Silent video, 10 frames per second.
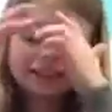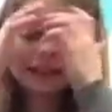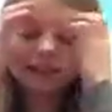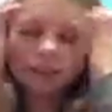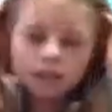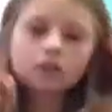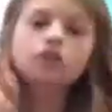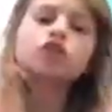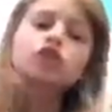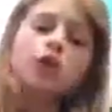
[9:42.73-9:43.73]
is
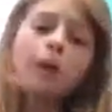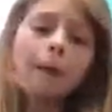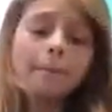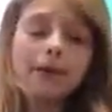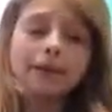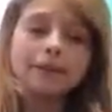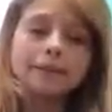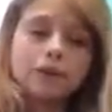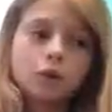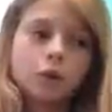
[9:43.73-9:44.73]
store-bought
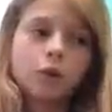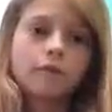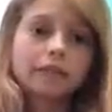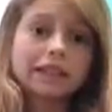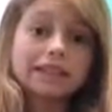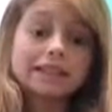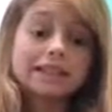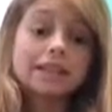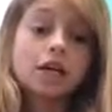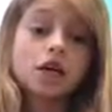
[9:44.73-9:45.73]
beds or
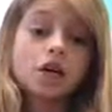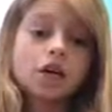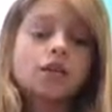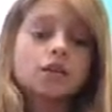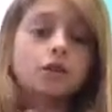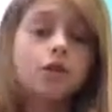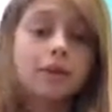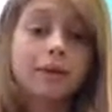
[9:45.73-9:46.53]
fleeces. So in